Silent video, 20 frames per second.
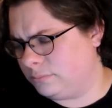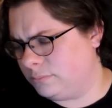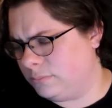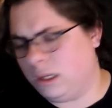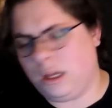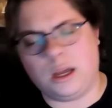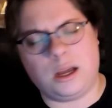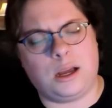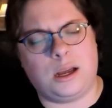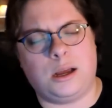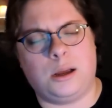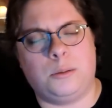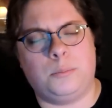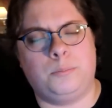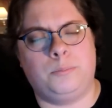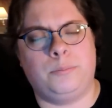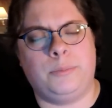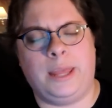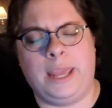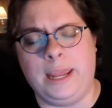um,
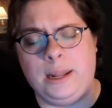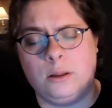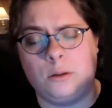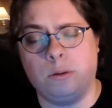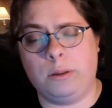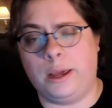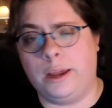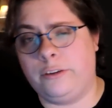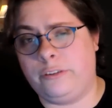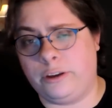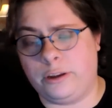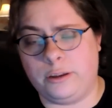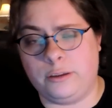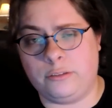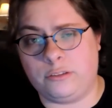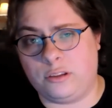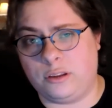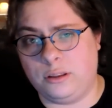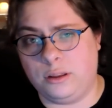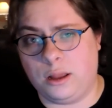Halo
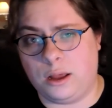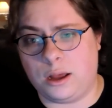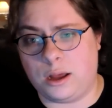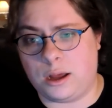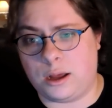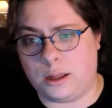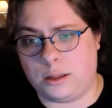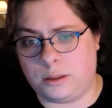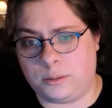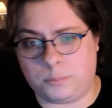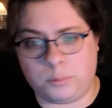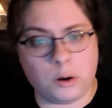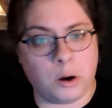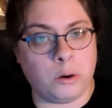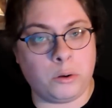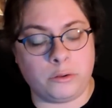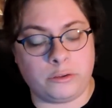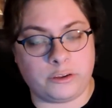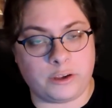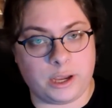Legends, uh, the
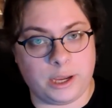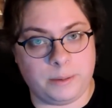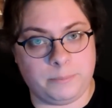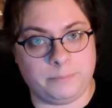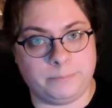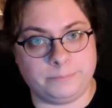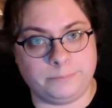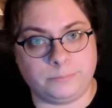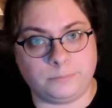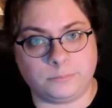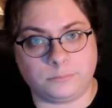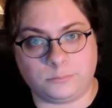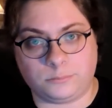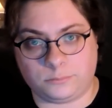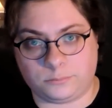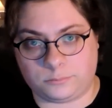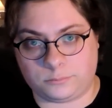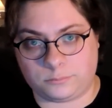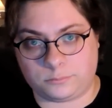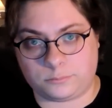prototype,
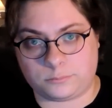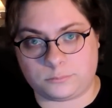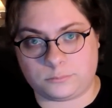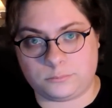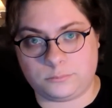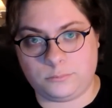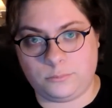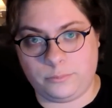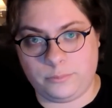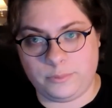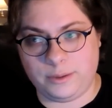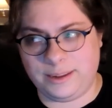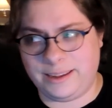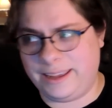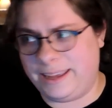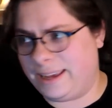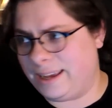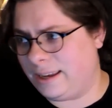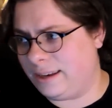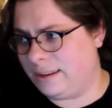
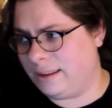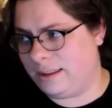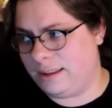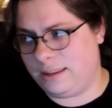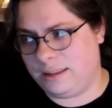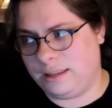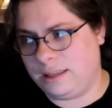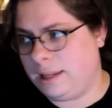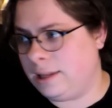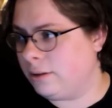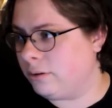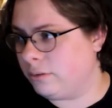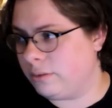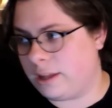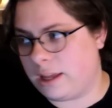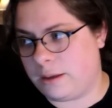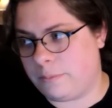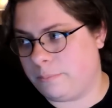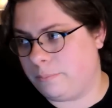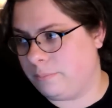and neither of
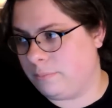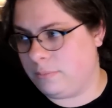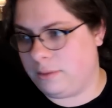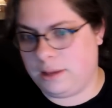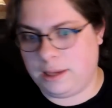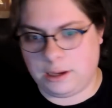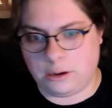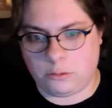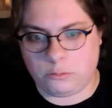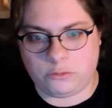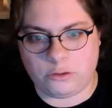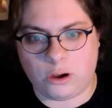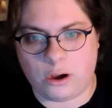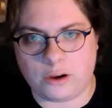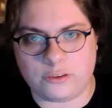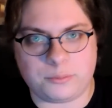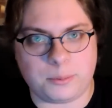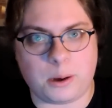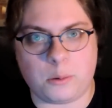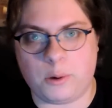them, you know, talks
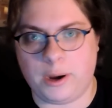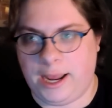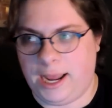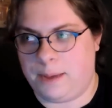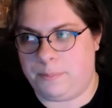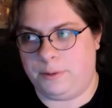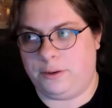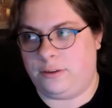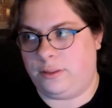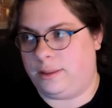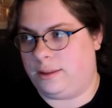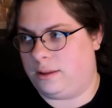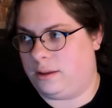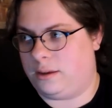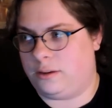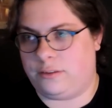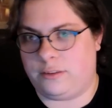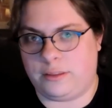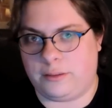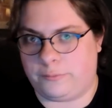about what happened to the
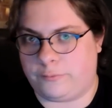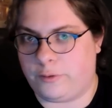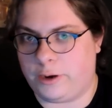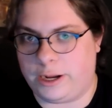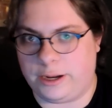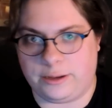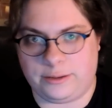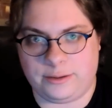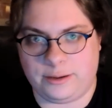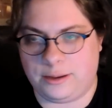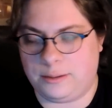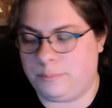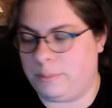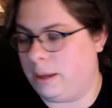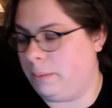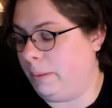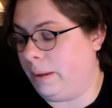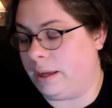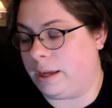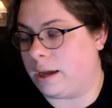to the frigate.
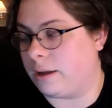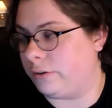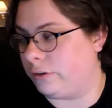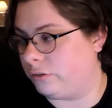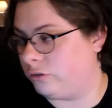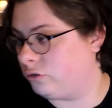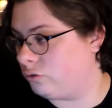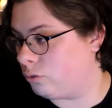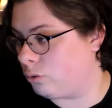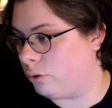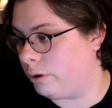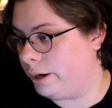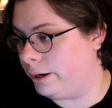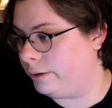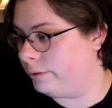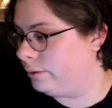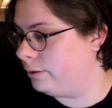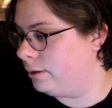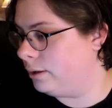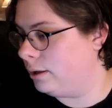Maybe it got destroyed.
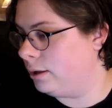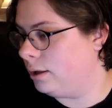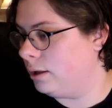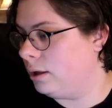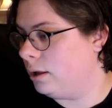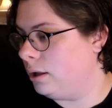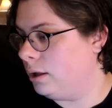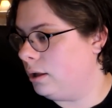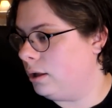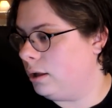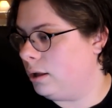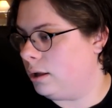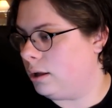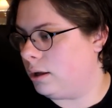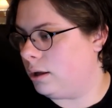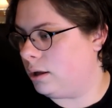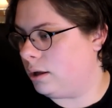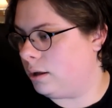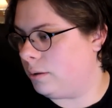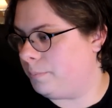
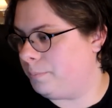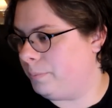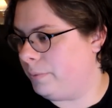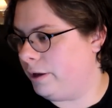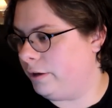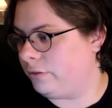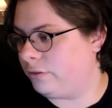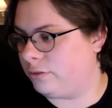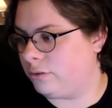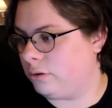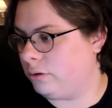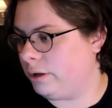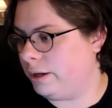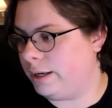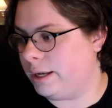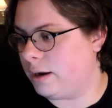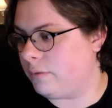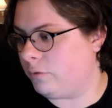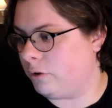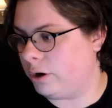Um, it certainly
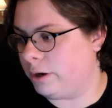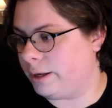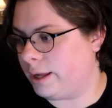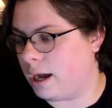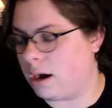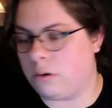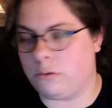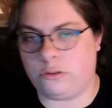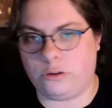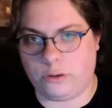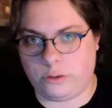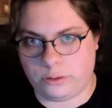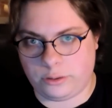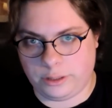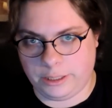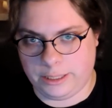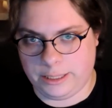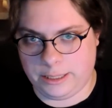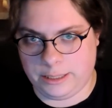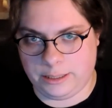never encountered
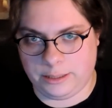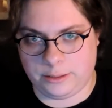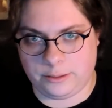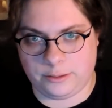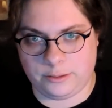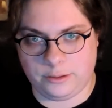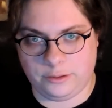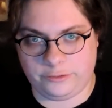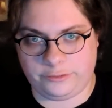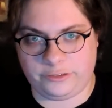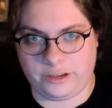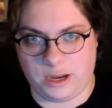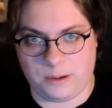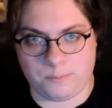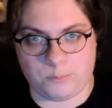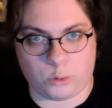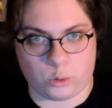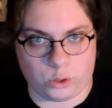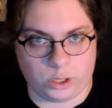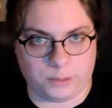the the same
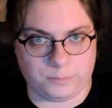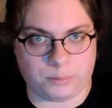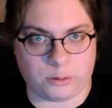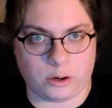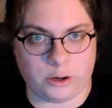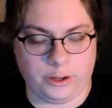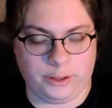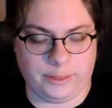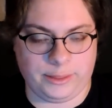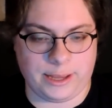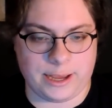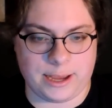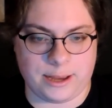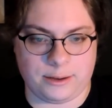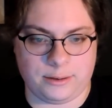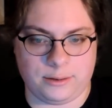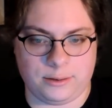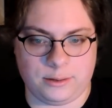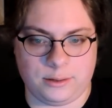boarding party that